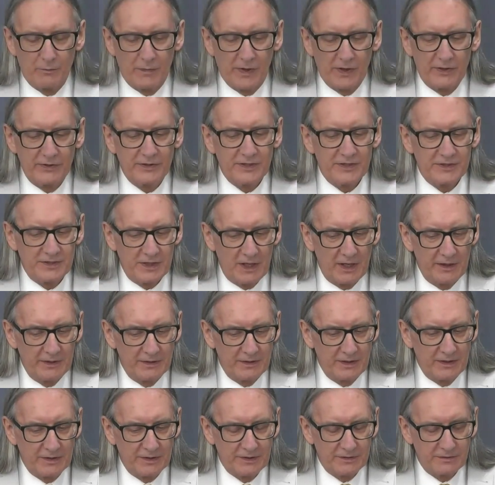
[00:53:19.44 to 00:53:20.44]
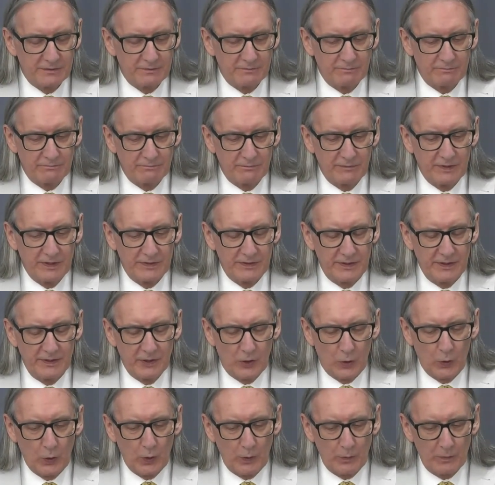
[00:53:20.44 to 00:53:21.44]
My understanding is that the
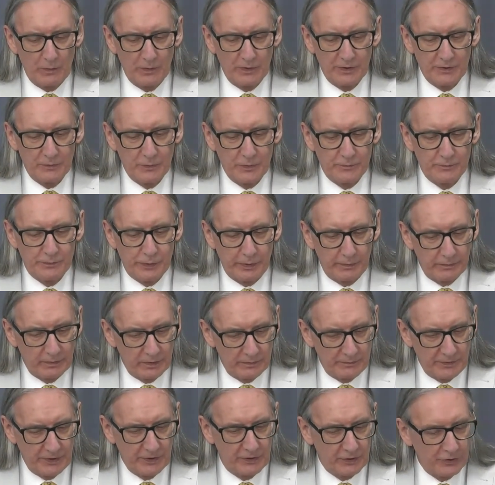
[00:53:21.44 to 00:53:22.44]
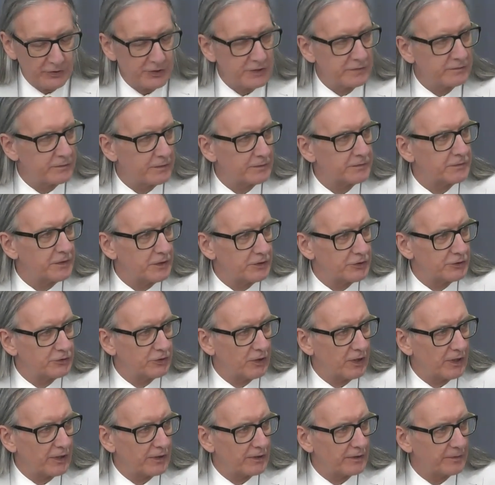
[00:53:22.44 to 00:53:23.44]
equipment would probably be the cost of a freeze
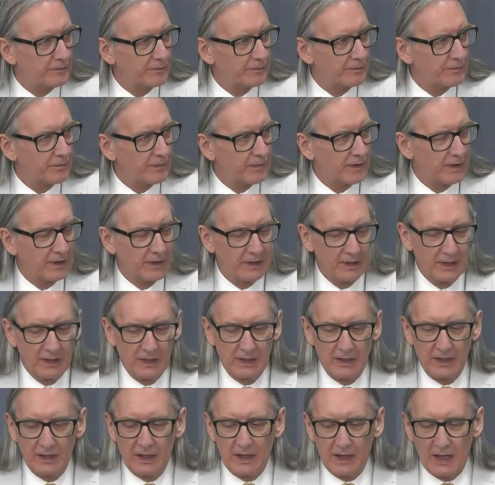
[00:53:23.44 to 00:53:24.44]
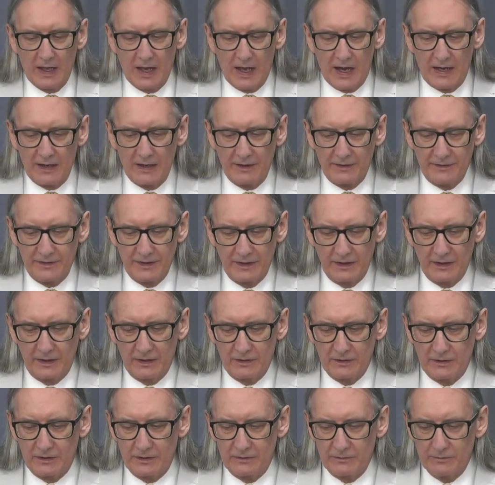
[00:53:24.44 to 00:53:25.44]
dryer, and I
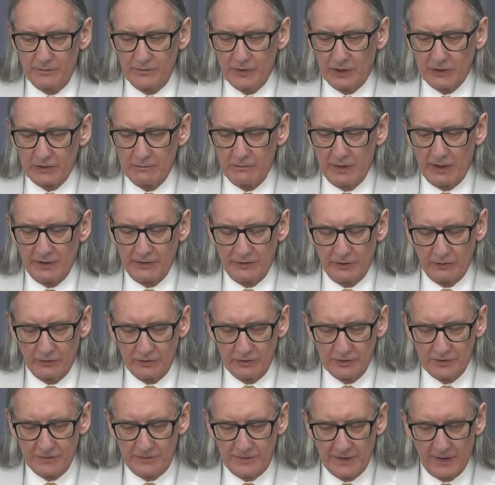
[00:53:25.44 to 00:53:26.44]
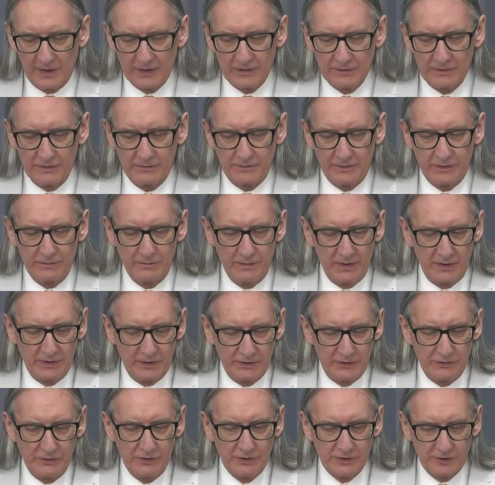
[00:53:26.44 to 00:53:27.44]
think Dr. MacDonald's figure of the
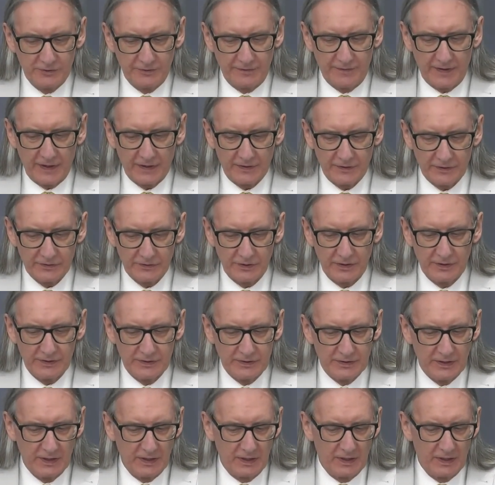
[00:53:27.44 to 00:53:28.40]
million units of factor VIII